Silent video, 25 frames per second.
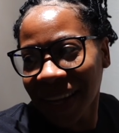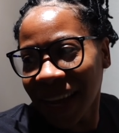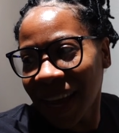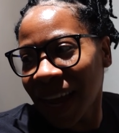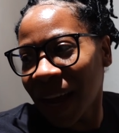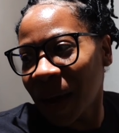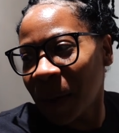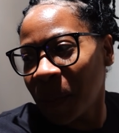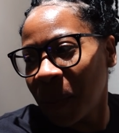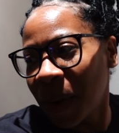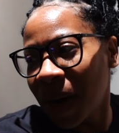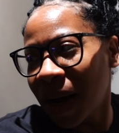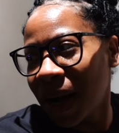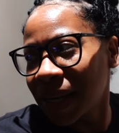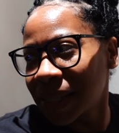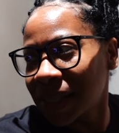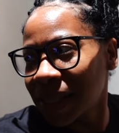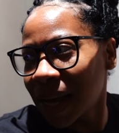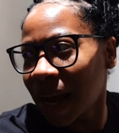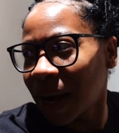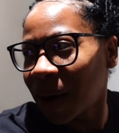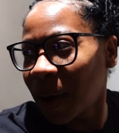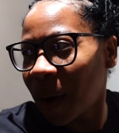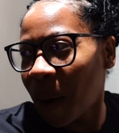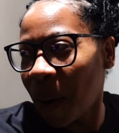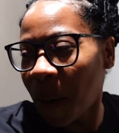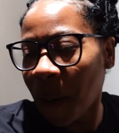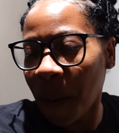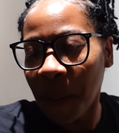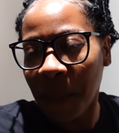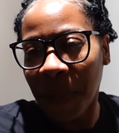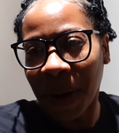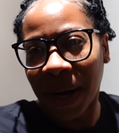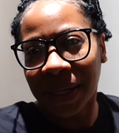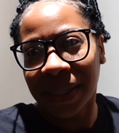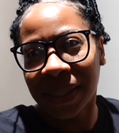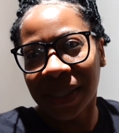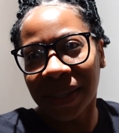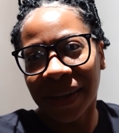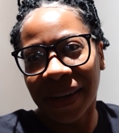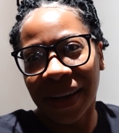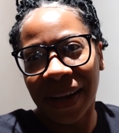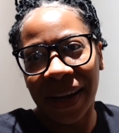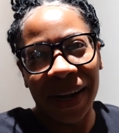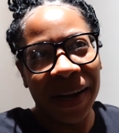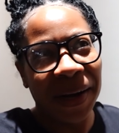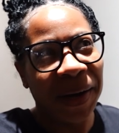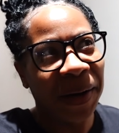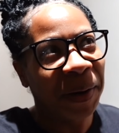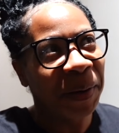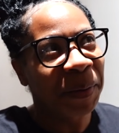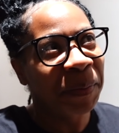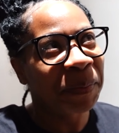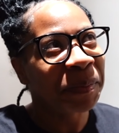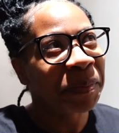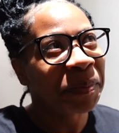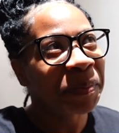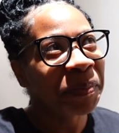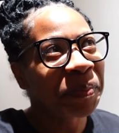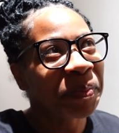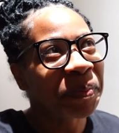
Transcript: yeah, it was like a whole bunch of um.